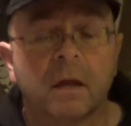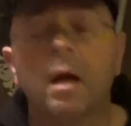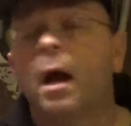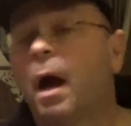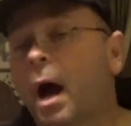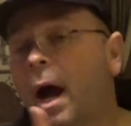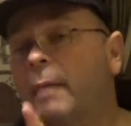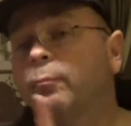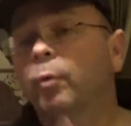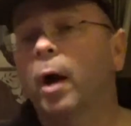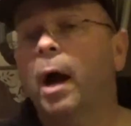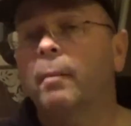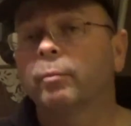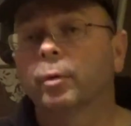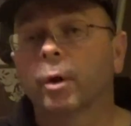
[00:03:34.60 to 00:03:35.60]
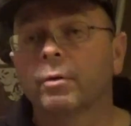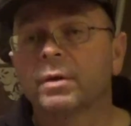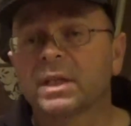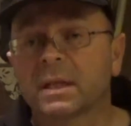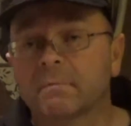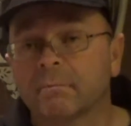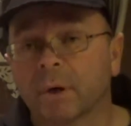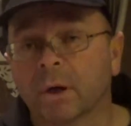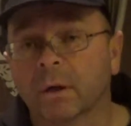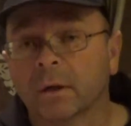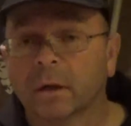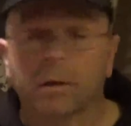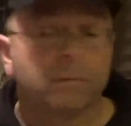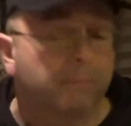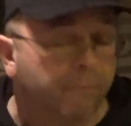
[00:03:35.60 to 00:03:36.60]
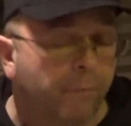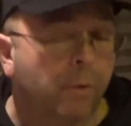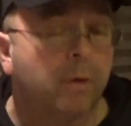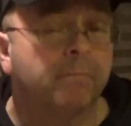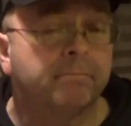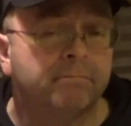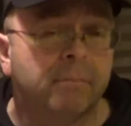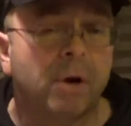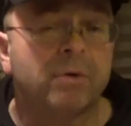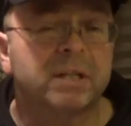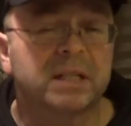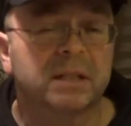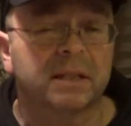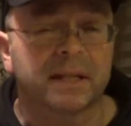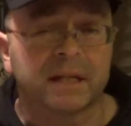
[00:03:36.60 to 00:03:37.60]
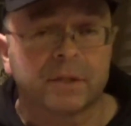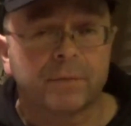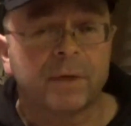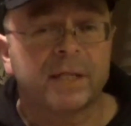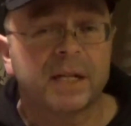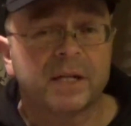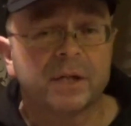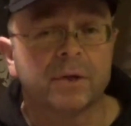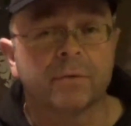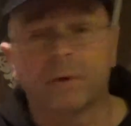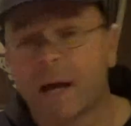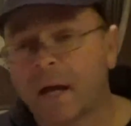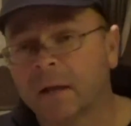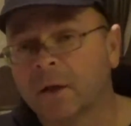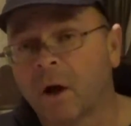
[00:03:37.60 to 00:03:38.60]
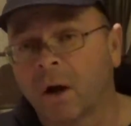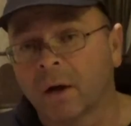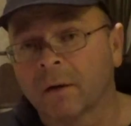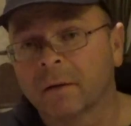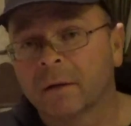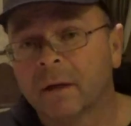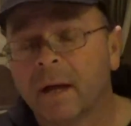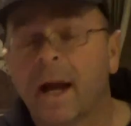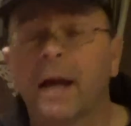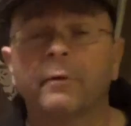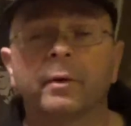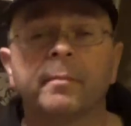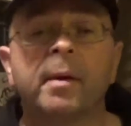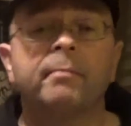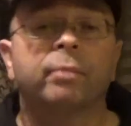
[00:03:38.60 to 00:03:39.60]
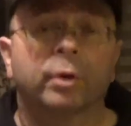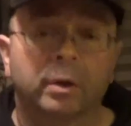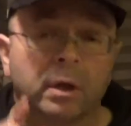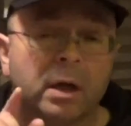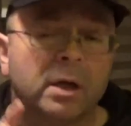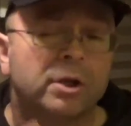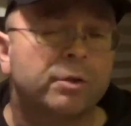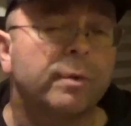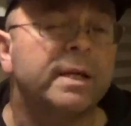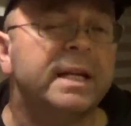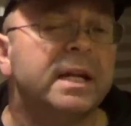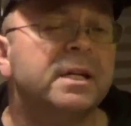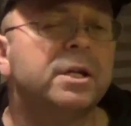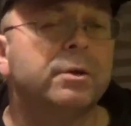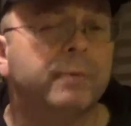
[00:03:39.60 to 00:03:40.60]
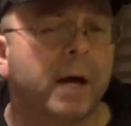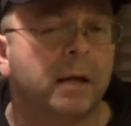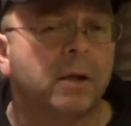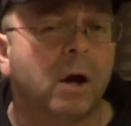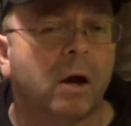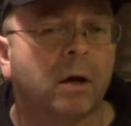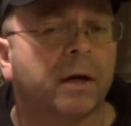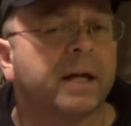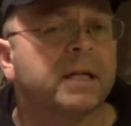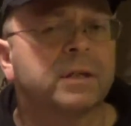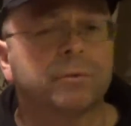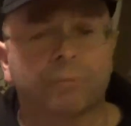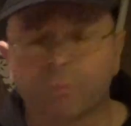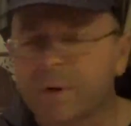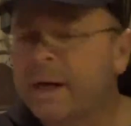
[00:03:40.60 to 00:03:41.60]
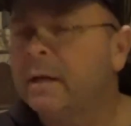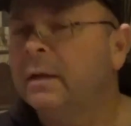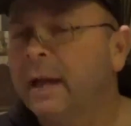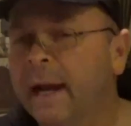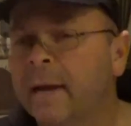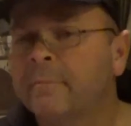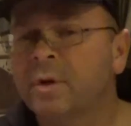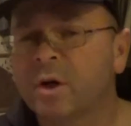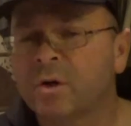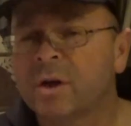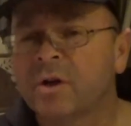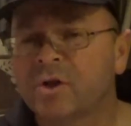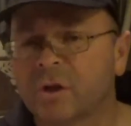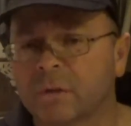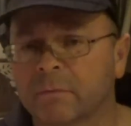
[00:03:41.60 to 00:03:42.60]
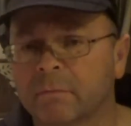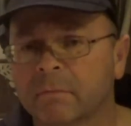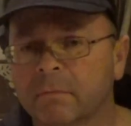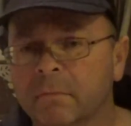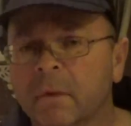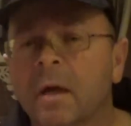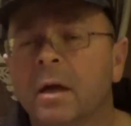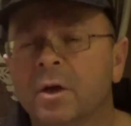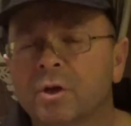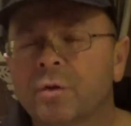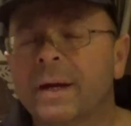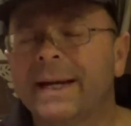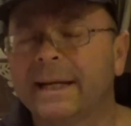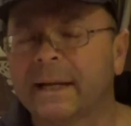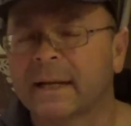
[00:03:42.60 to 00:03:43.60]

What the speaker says: I'm Rob Rosenberger for Mostly 22LR. And remember, 22LR is real ammunition. Treat it as